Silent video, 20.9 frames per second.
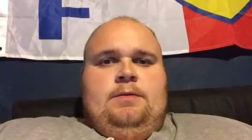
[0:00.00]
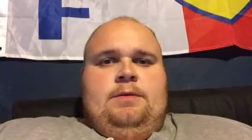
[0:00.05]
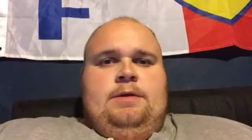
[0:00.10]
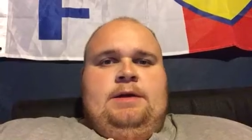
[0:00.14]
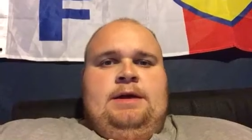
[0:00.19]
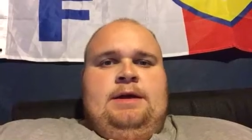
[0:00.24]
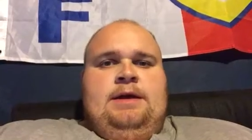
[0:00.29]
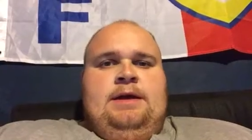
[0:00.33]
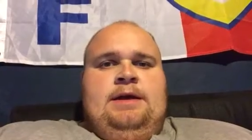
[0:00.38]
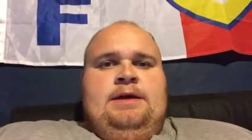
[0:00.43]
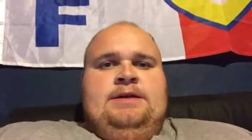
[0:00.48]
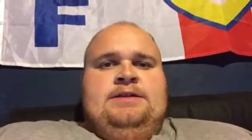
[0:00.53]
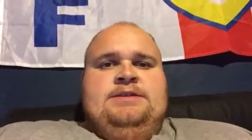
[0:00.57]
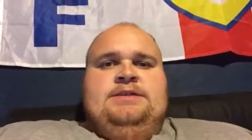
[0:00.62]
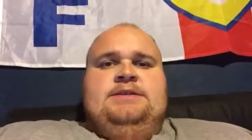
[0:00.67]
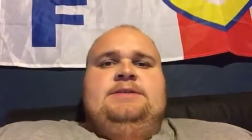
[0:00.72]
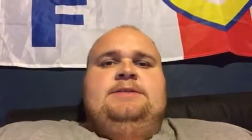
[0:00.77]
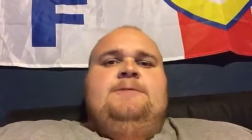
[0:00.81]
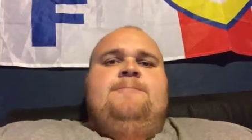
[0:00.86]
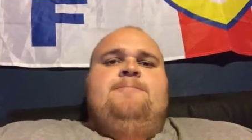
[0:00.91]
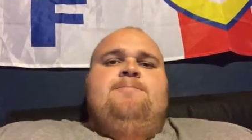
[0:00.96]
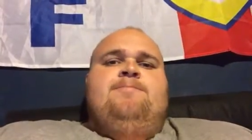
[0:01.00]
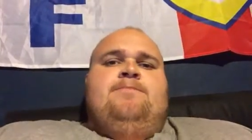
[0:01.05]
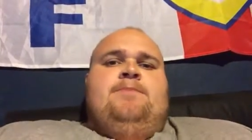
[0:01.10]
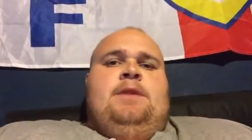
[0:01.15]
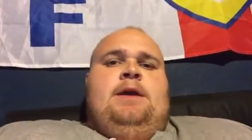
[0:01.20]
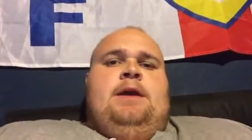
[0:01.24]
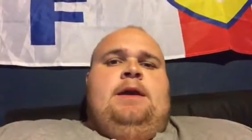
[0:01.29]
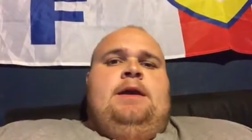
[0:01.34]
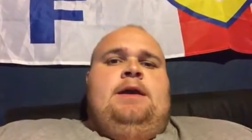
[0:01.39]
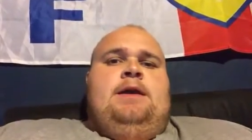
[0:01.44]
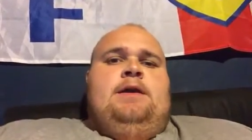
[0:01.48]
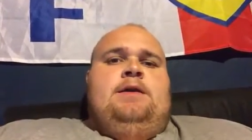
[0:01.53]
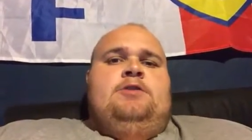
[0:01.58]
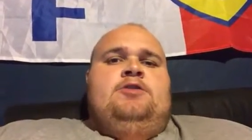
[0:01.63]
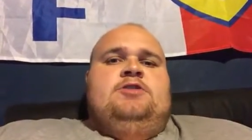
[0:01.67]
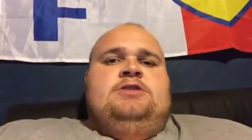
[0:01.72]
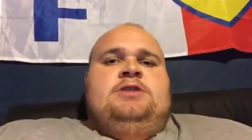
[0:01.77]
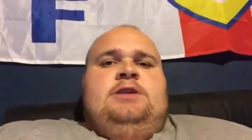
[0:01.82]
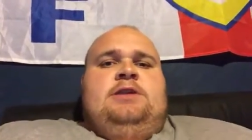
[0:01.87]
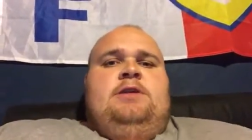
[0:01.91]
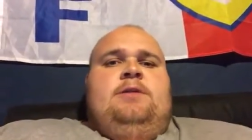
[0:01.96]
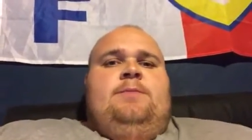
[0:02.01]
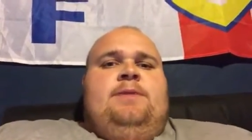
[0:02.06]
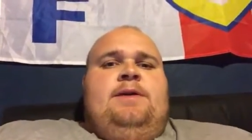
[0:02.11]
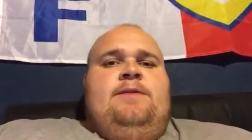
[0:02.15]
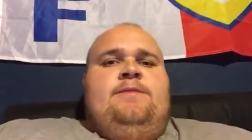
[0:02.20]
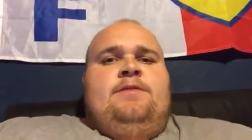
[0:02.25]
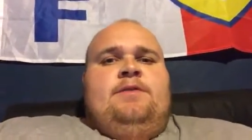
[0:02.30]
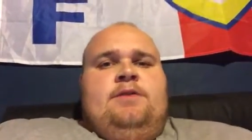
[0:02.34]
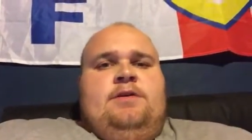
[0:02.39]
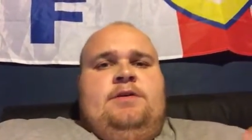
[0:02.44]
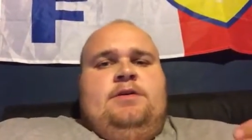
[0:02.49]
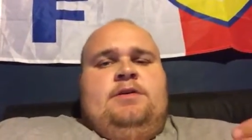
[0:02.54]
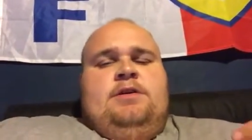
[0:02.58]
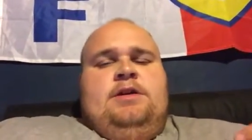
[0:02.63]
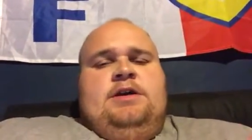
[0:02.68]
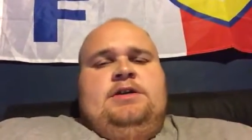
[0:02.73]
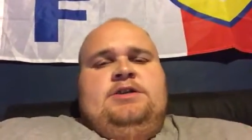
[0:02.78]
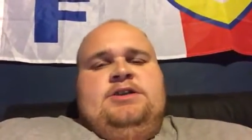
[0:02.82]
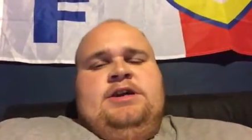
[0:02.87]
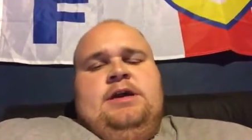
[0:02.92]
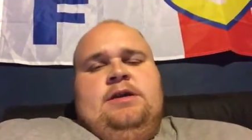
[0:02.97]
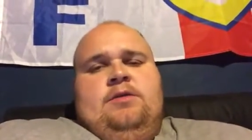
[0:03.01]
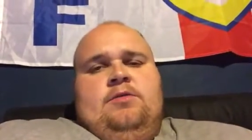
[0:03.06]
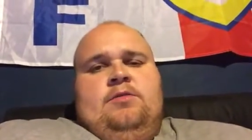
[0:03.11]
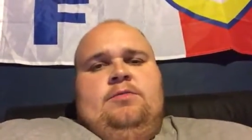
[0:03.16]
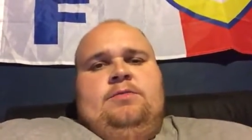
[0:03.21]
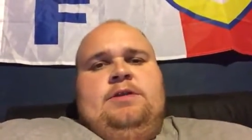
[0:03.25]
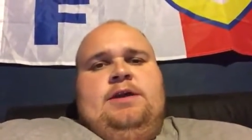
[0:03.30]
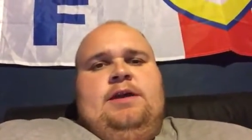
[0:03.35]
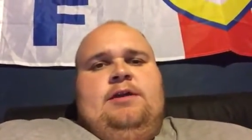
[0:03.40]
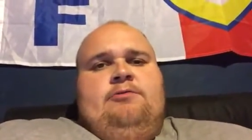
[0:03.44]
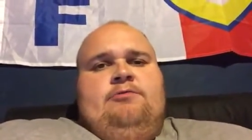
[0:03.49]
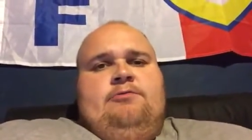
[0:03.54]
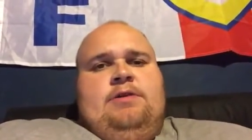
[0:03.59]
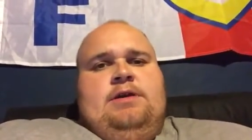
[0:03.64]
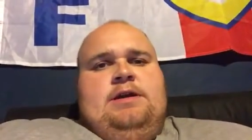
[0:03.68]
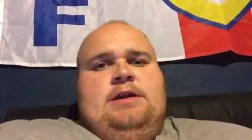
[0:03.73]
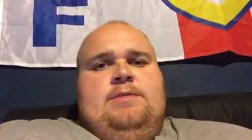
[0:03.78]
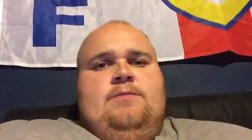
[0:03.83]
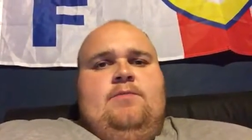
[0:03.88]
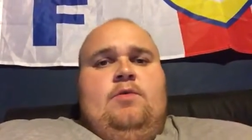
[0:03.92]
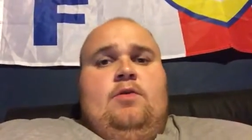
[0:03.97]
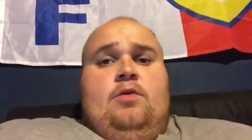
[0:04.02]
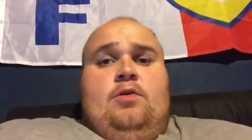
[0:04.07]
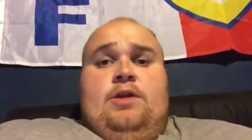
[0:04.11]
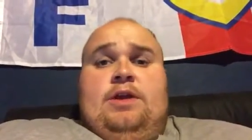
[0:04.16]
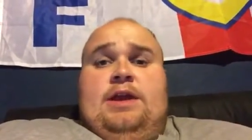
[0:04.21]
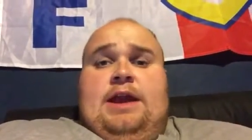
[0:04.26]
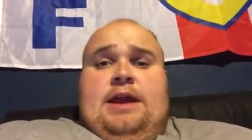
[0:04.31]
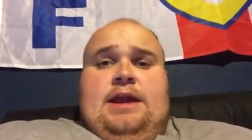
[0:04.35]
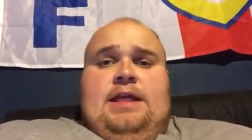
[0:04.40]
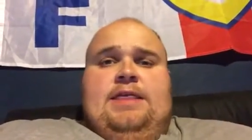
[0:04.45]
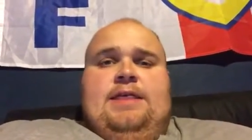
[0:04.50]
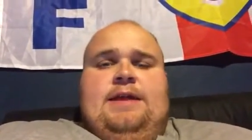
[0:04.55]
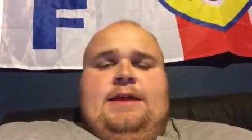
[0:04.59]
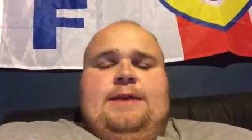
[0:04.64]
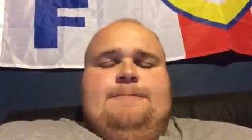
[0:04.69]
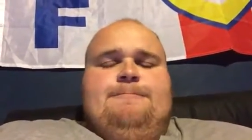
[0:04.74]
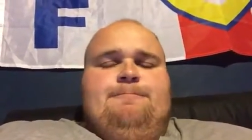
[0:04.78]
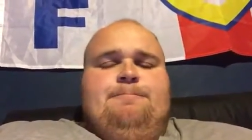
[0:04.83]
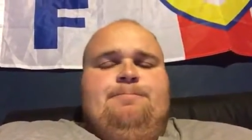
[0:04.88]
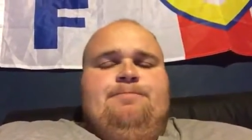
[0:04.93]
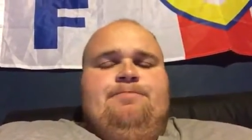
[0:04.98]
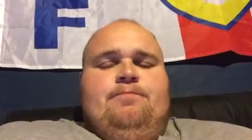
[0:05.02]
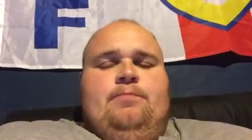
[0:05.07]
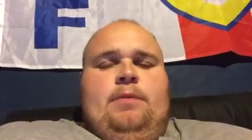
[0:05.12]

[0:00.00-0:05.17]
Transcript: Well, hi guys. Uh, just a little bit of a, a, channel update, really, more than anything.